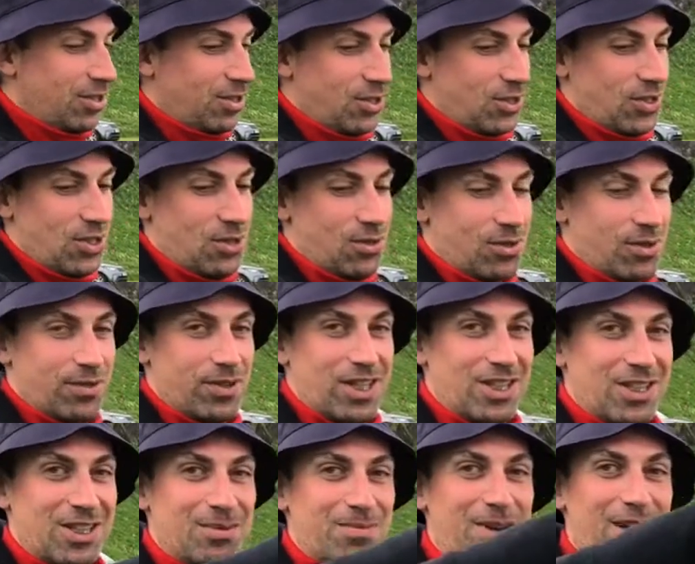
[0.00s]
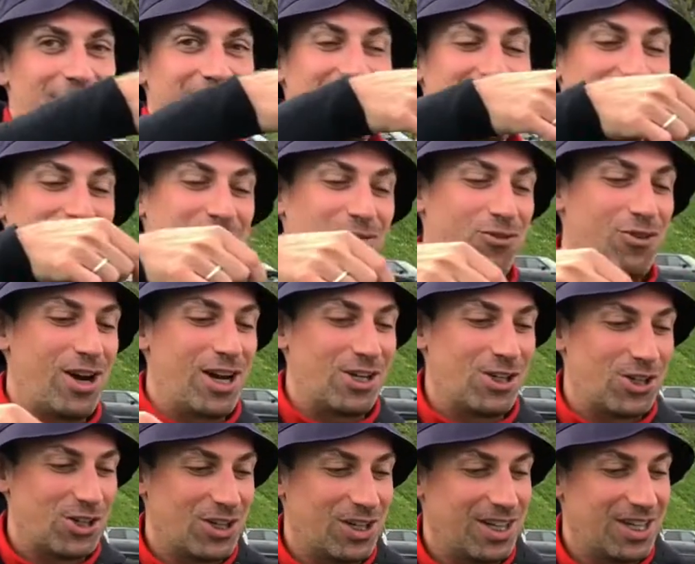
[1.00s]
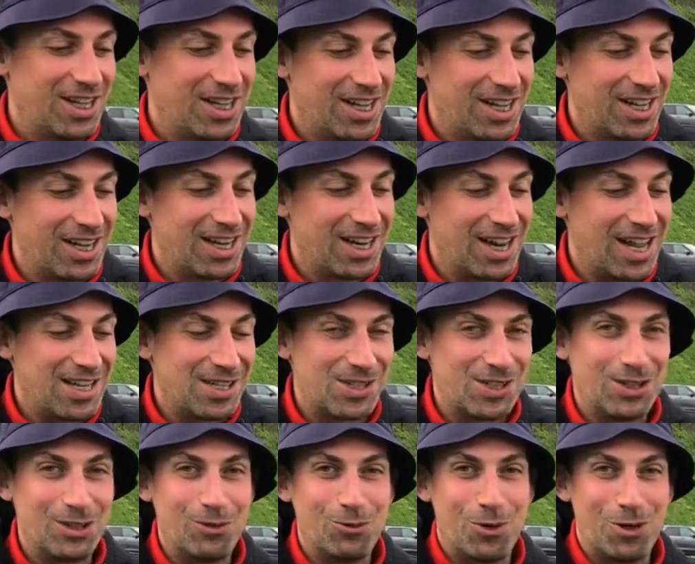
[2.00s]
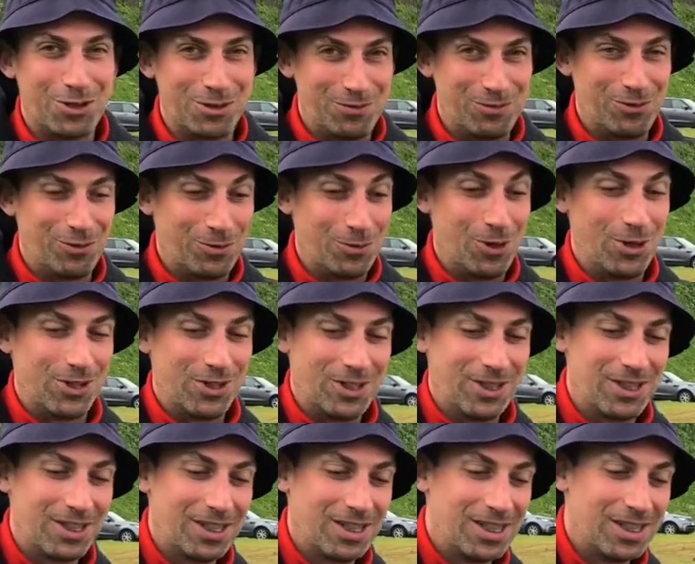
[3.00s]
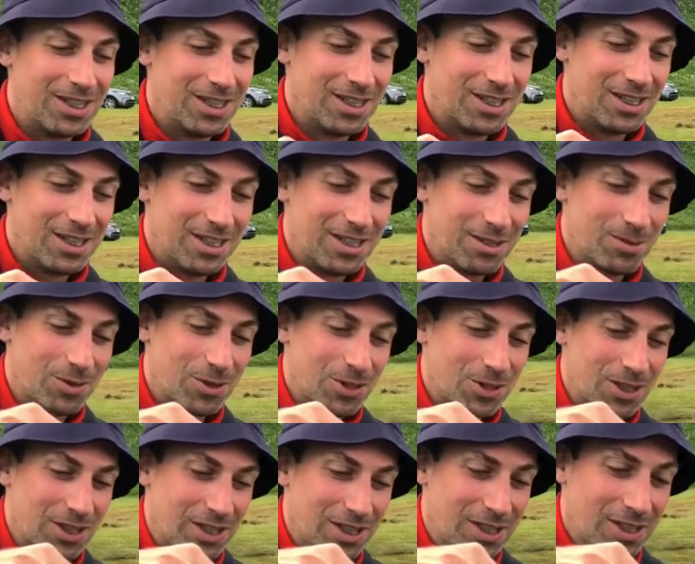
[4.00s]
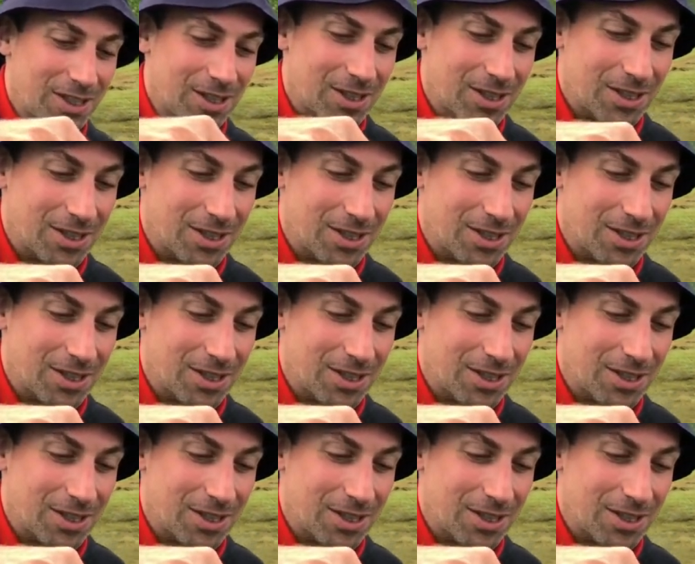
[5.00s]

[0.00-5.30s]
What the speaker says: So this is my fresh glacial waterfall water. I'm just gonna